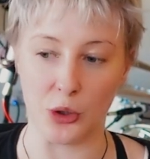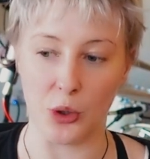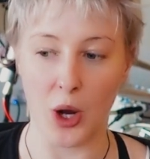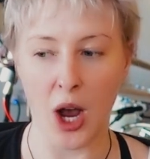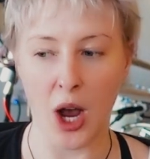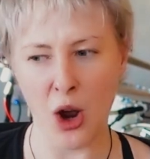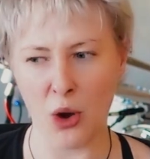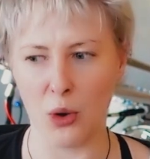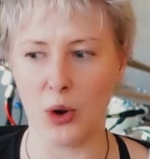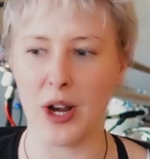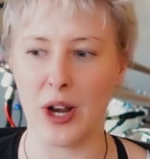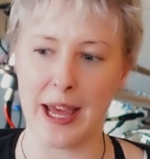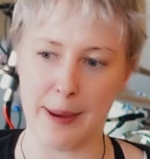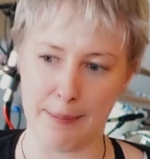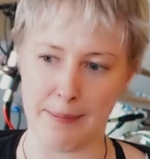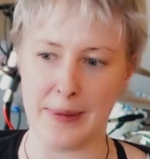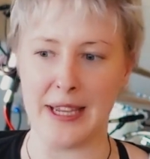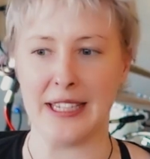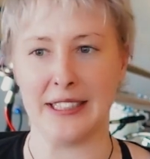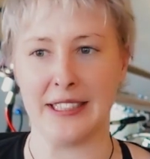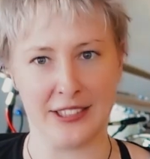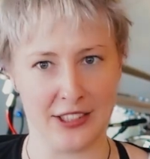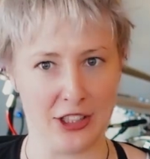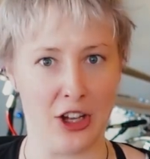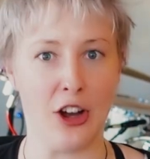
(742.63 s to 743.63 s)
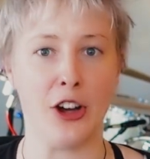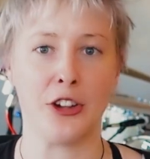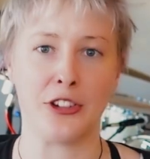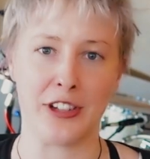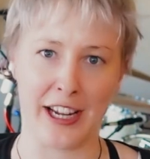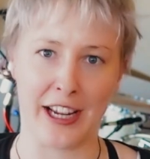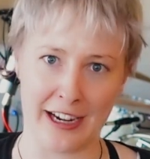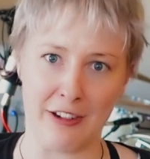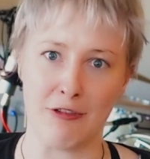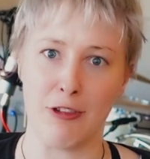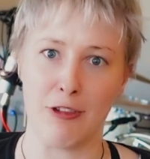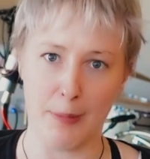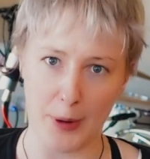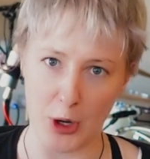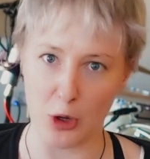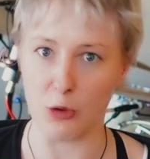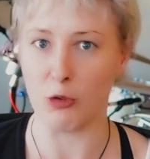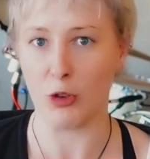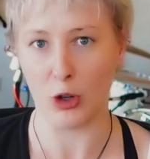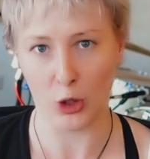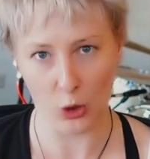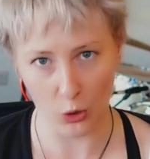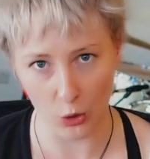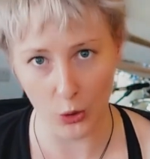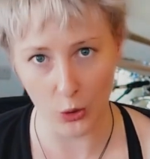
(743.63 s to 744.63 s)
oh, let me start a remote
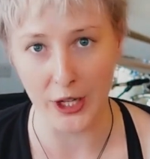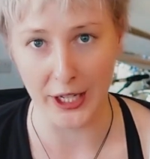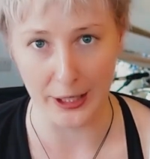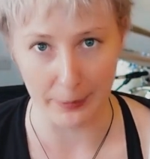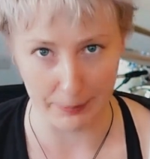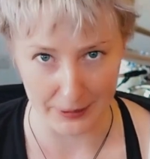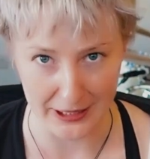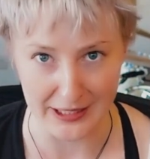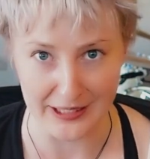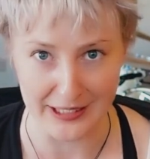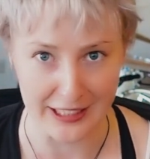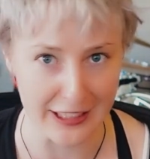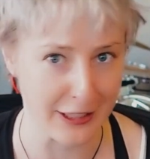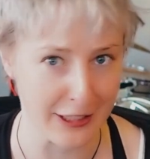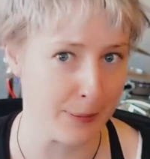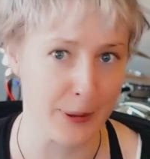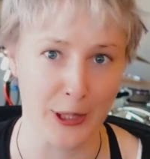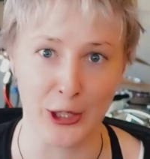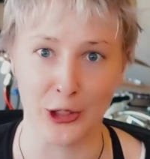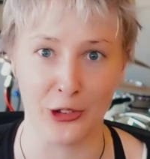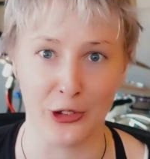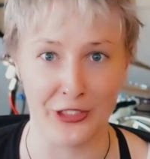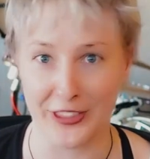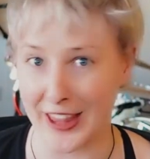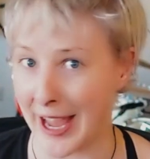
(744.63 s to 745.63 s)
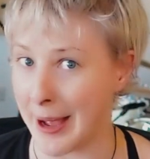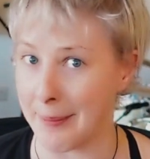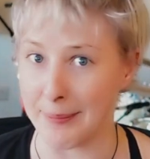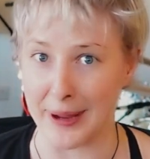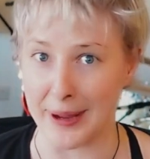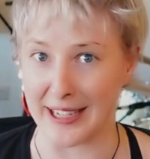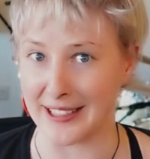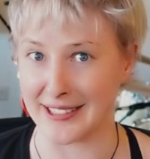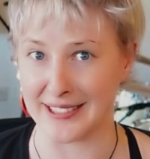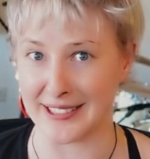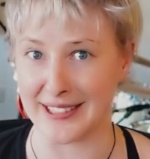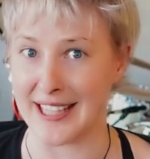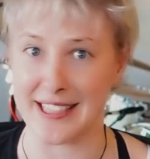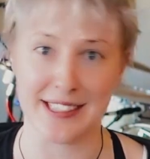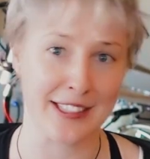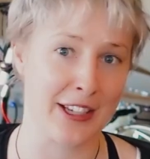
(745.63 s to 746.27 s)
recording business, because that makes sense.